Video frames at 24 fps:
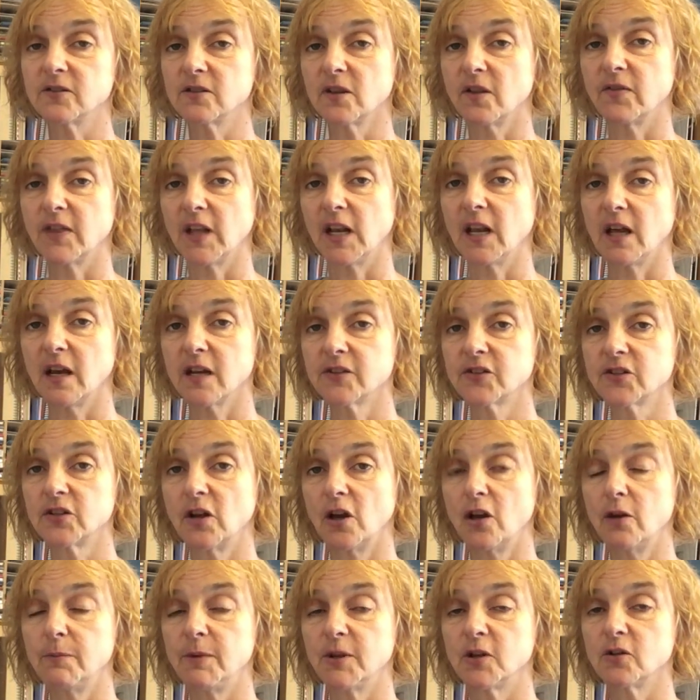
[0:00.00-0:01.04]
On the last
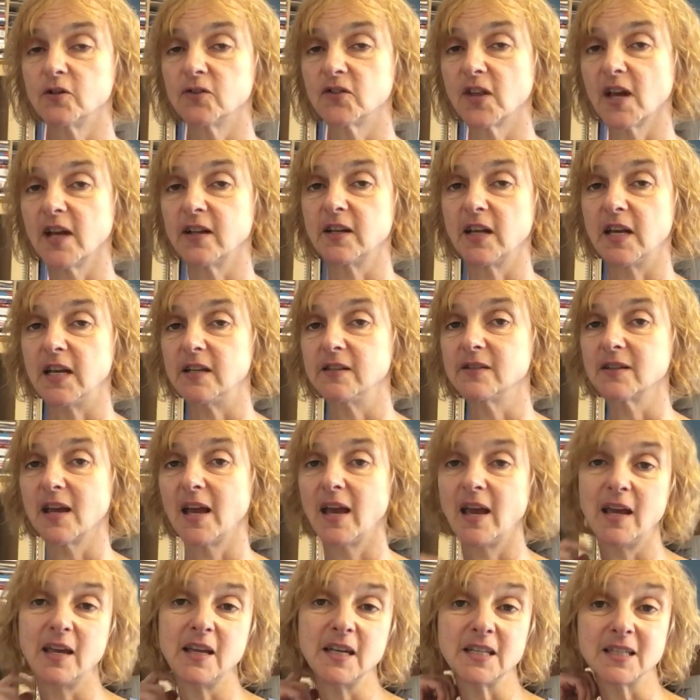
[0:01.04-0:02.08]
note because that is
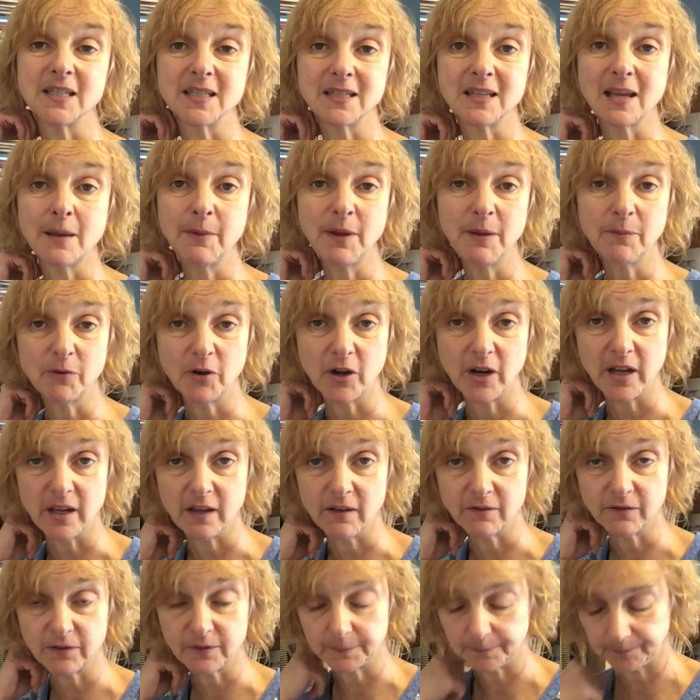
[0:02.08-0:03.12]
a
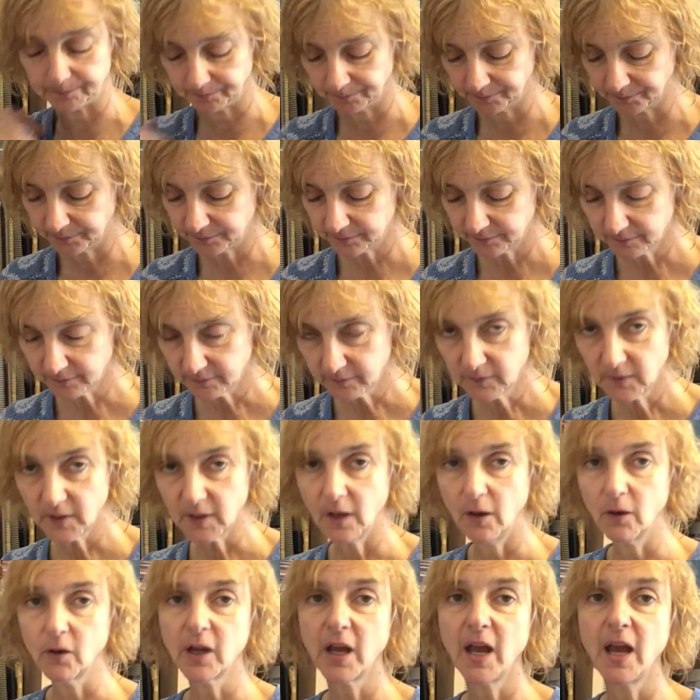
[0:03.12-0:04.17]
semi-breve.
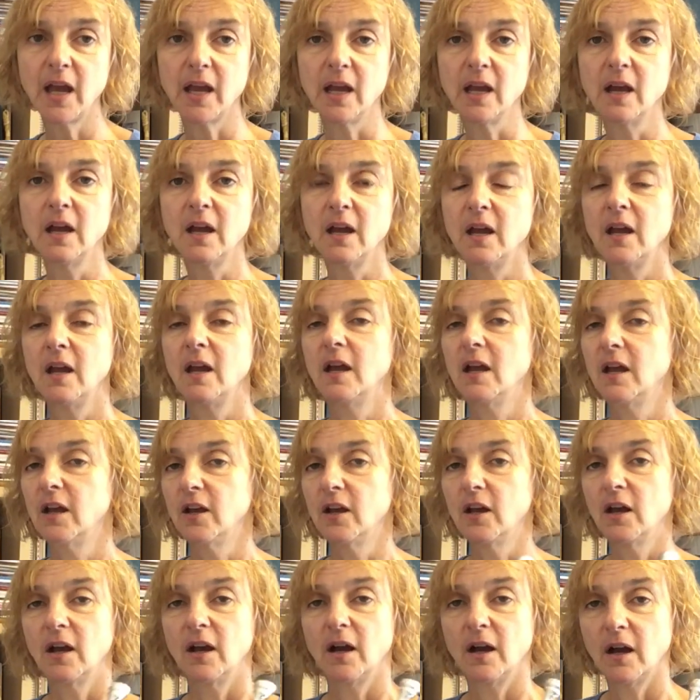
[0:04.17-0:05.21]
Okay,
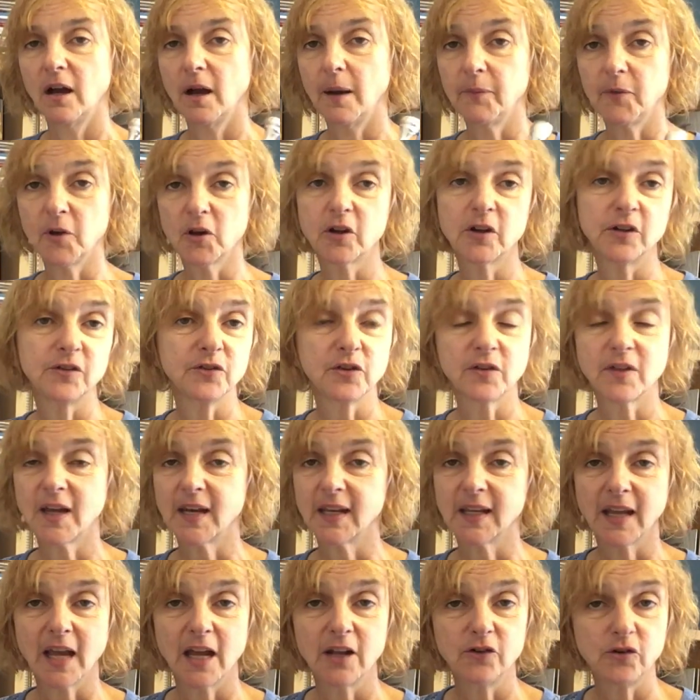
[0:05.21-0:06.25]
I'm not going to do that
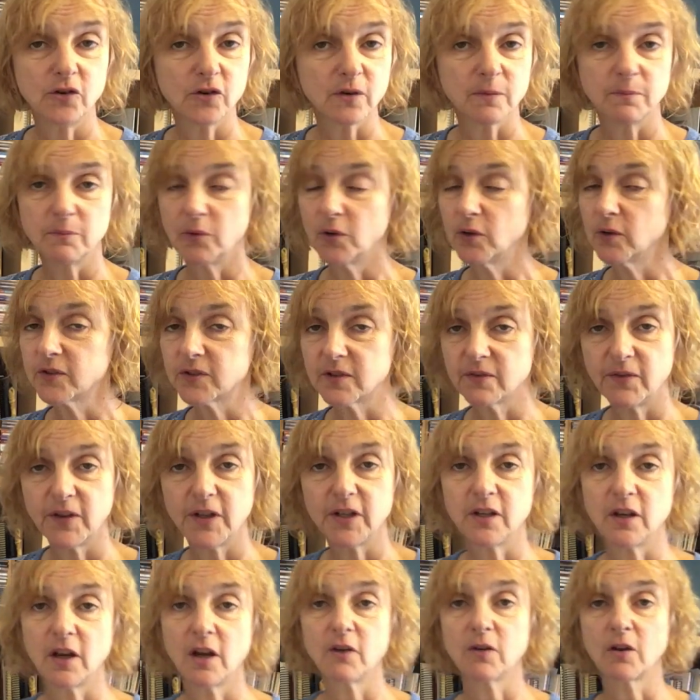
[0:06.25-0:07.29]
again. You can pause the
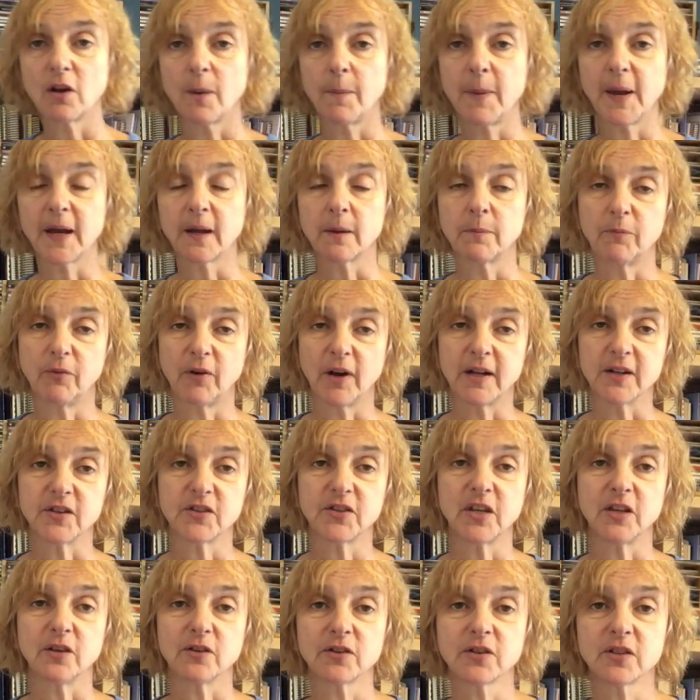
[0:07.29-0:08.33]
video, go back and
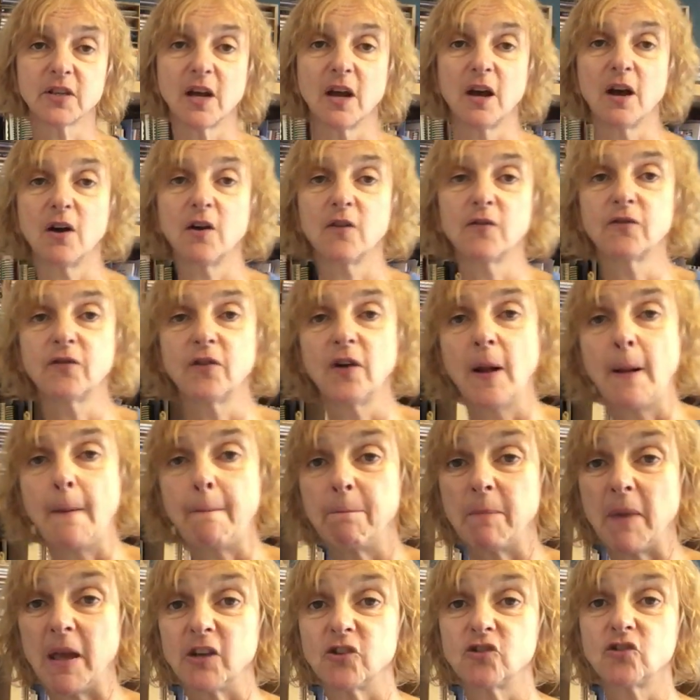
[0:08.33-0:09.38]
practice it yourself.
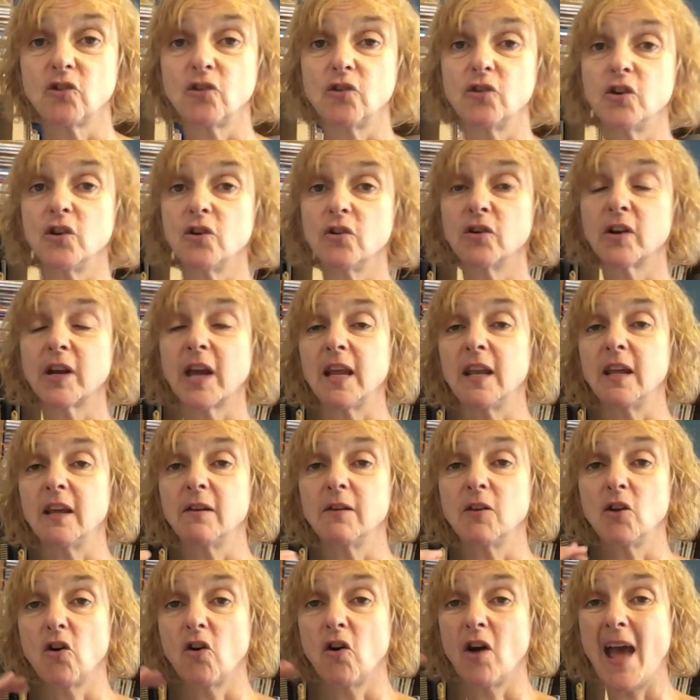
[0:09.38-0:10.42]
Make sure you're
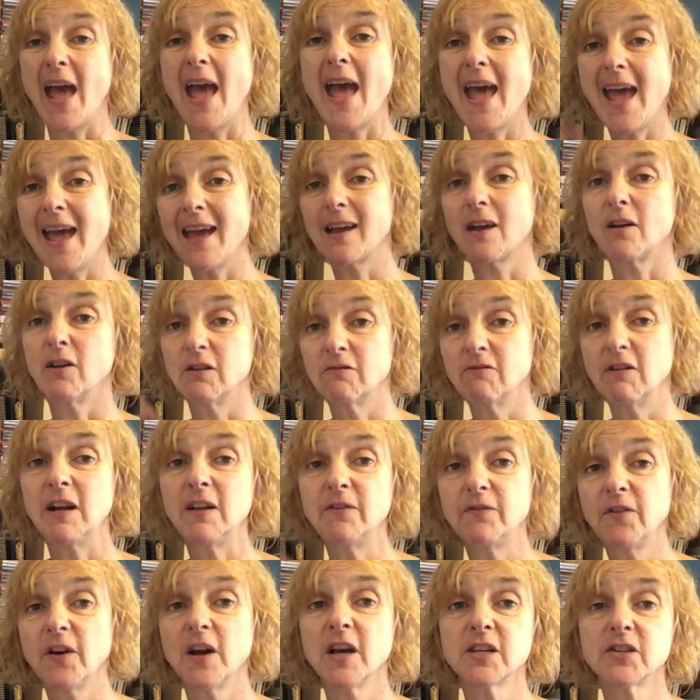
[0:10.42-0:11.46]
getting your air going really
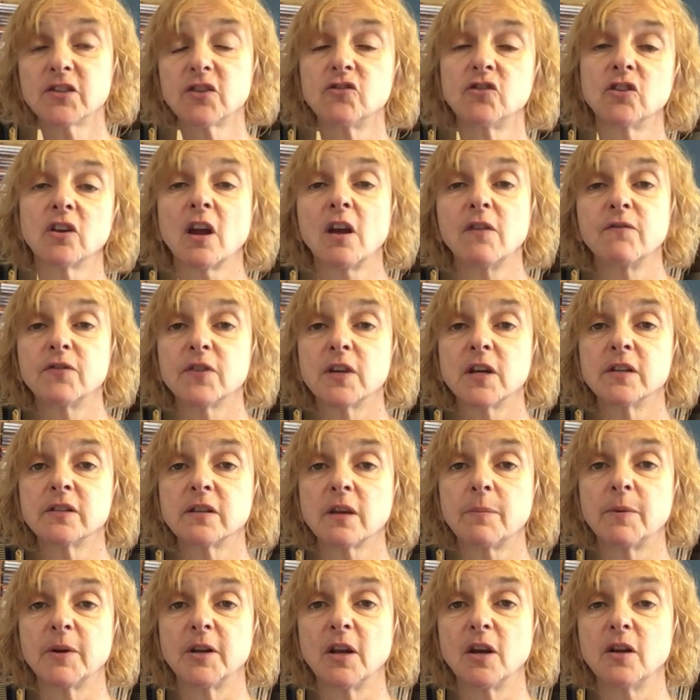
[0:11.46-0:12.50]
fast as you're going for those
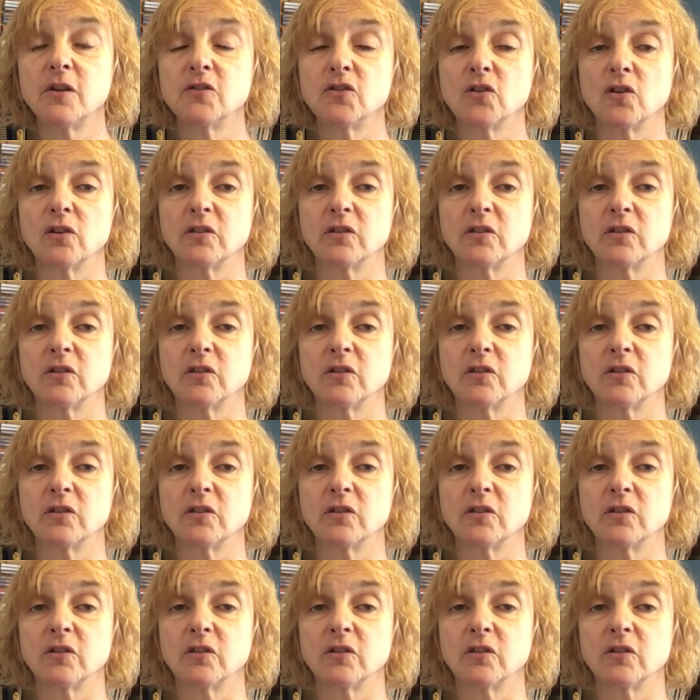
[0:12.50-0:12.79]
upper notes.